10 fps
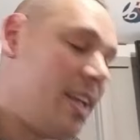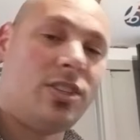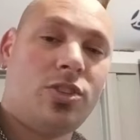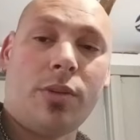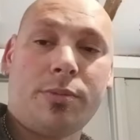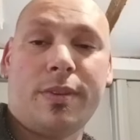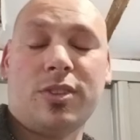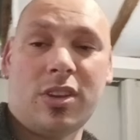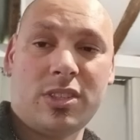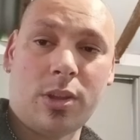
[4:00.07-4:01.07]
stopped because
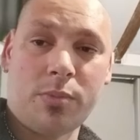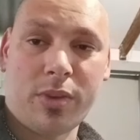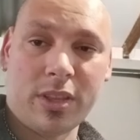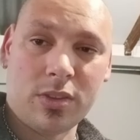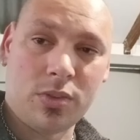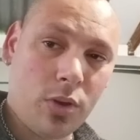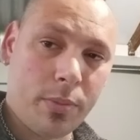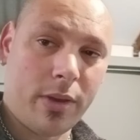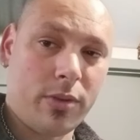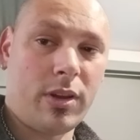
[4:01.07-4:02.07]
I stopped ringing the
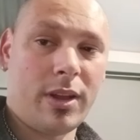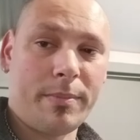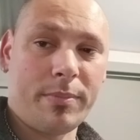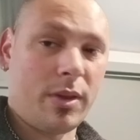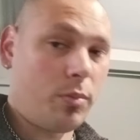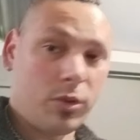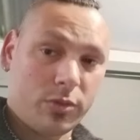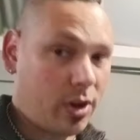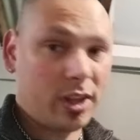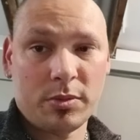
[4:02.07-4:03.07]
doorbell. Um, it would have
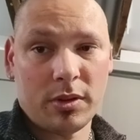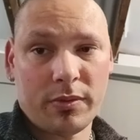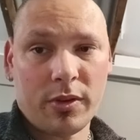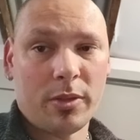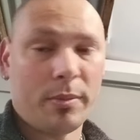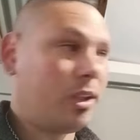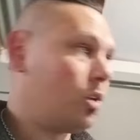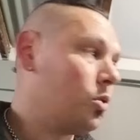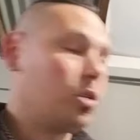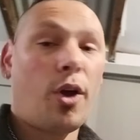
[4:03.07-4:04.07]
transmitted further, but he
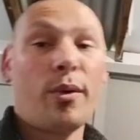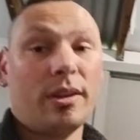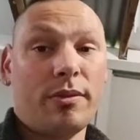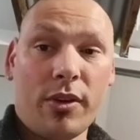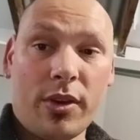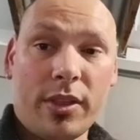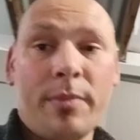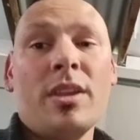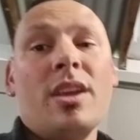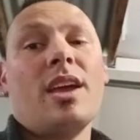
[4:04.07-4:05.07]
couldn't go any further.
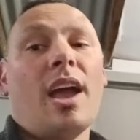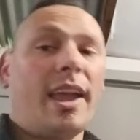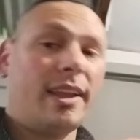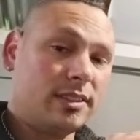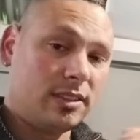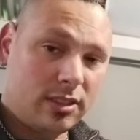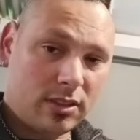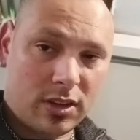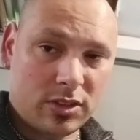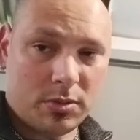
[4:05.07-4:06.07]
And
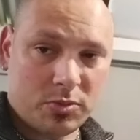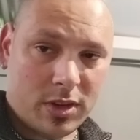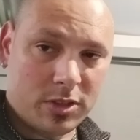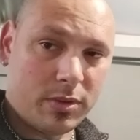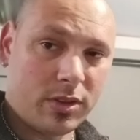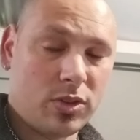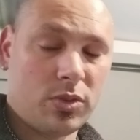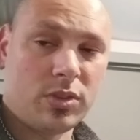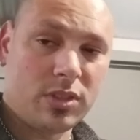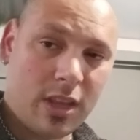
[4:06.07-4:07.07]
I stopped transmitting because I
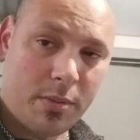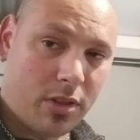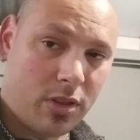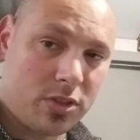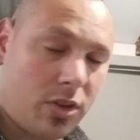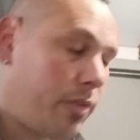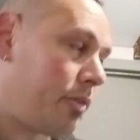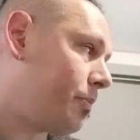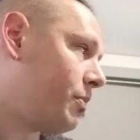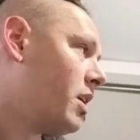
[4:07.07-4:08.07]
couldn't see him. I lost sight of
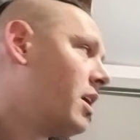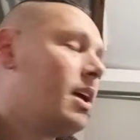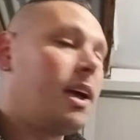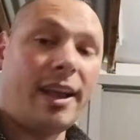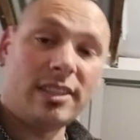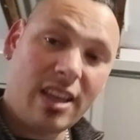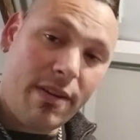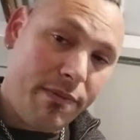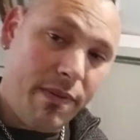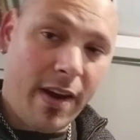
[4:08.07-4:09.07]
him. That's how
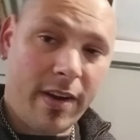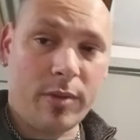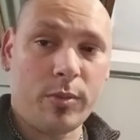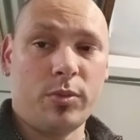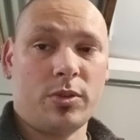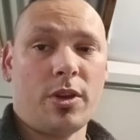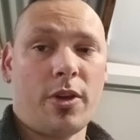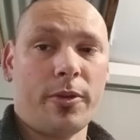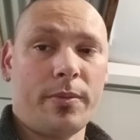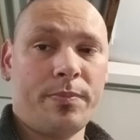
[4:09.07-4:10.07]
far it will go.
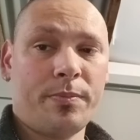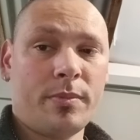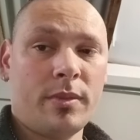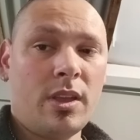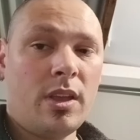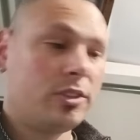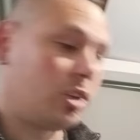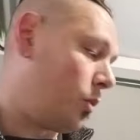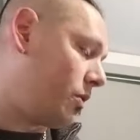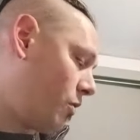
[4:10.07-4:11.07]

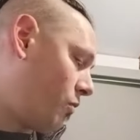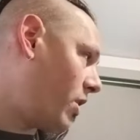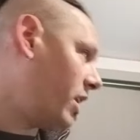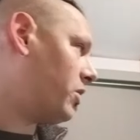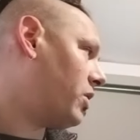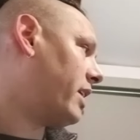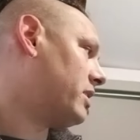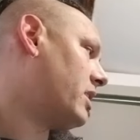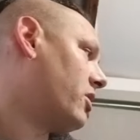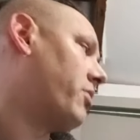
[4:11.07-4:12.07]
So with a really good
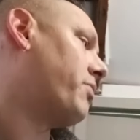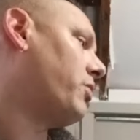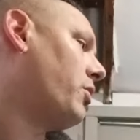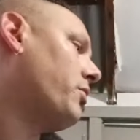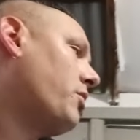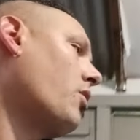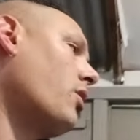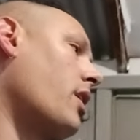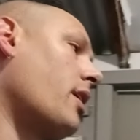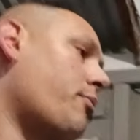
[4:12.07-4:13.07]
antenna, if you got
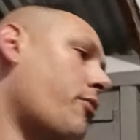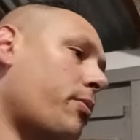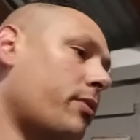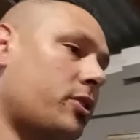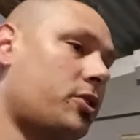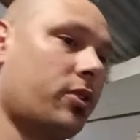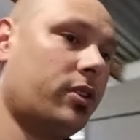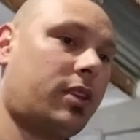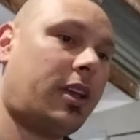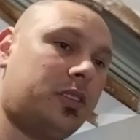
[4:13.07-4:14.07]
a properly
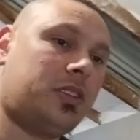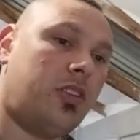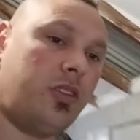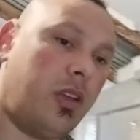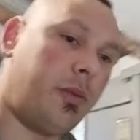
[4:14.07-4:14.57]
tuned antenna, and I